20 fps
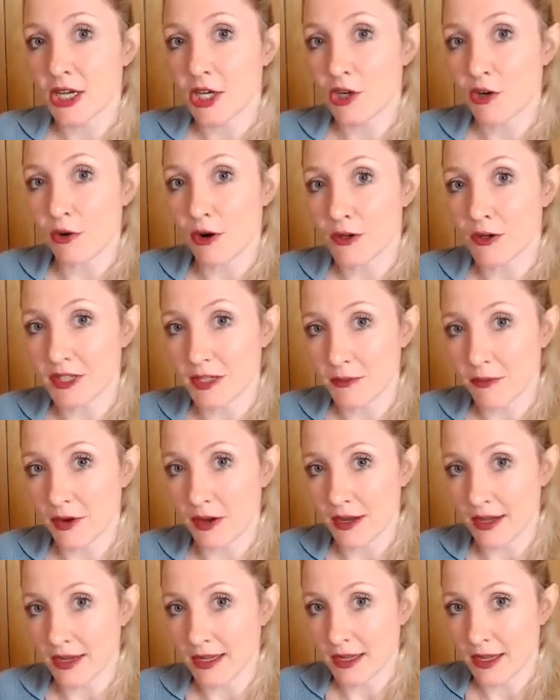quoting
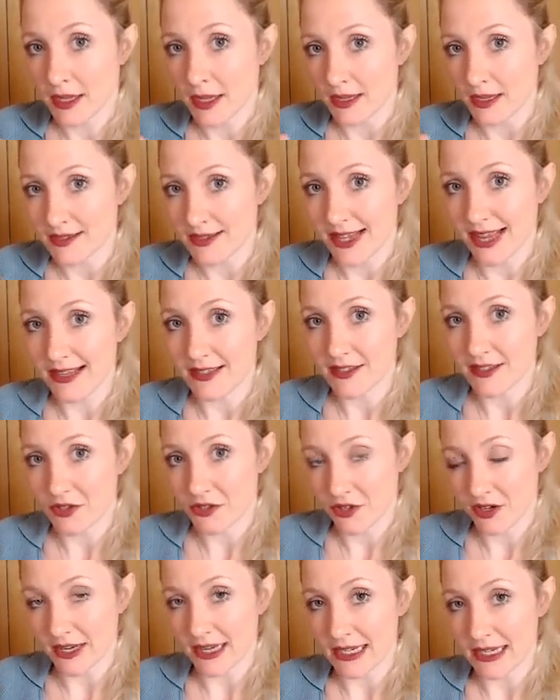my exact
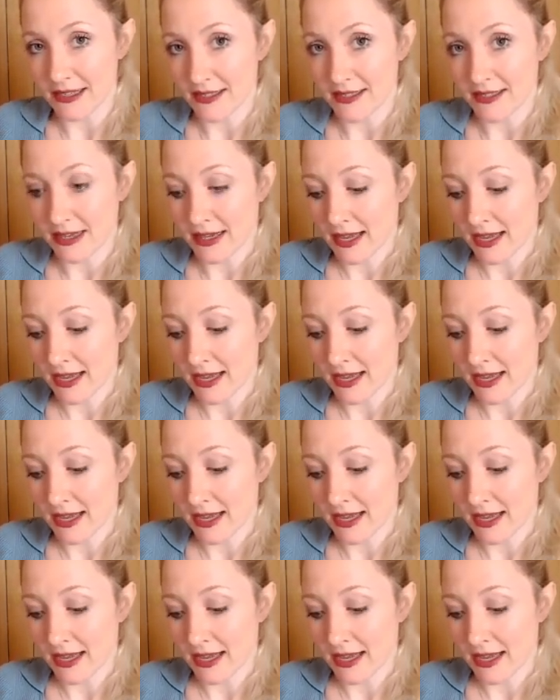address